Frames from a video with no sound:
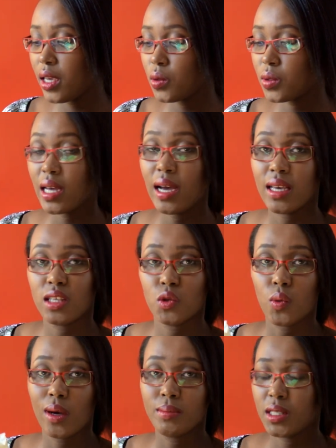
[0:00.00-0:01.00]
I use
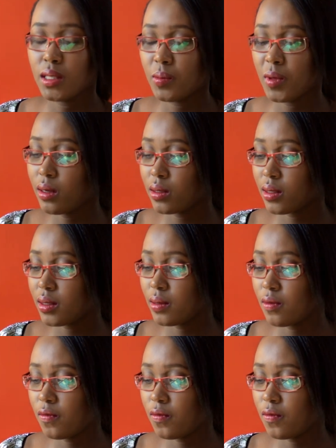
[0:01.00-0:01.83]
Huggies wipes is because